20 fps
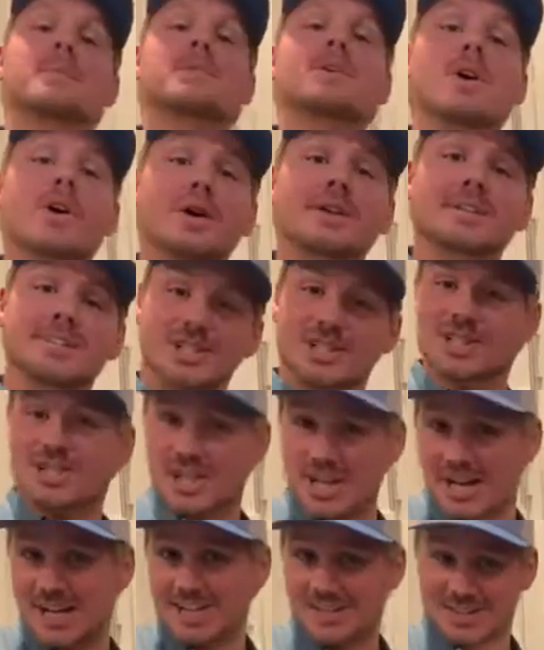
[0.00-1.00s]
going to
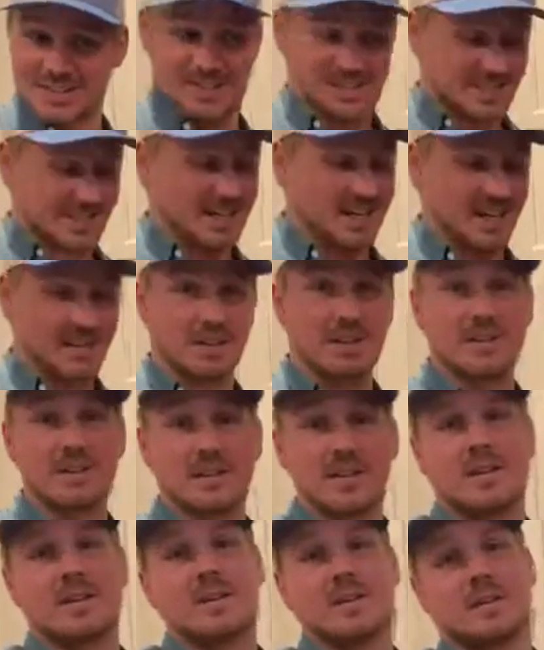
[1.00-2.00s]
shake this kettle
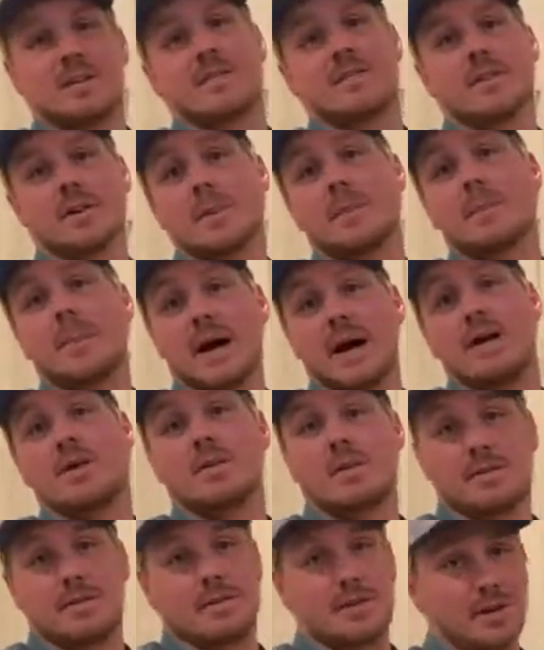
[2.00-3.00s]
for
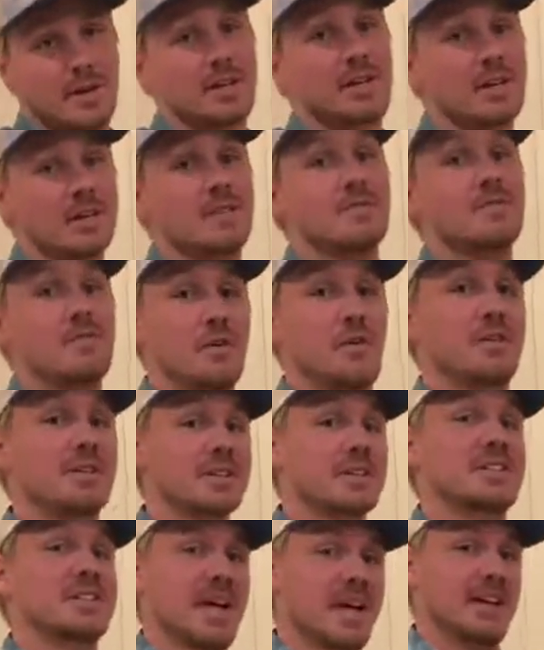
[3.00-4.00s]
about 30 to 40
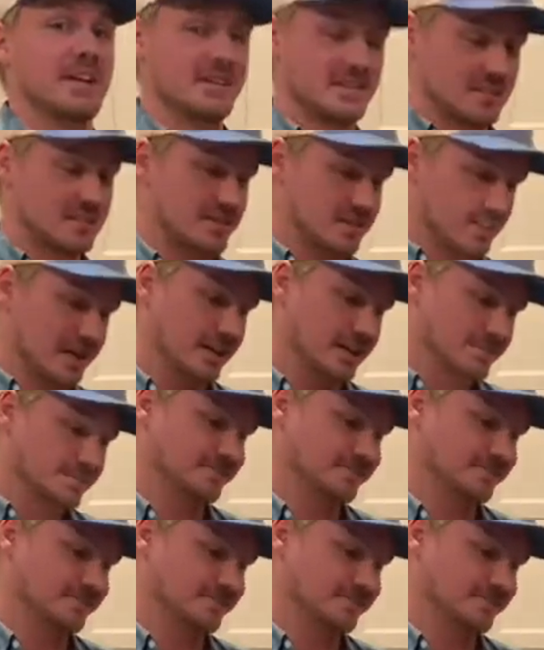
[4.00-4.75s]
seconds, okay?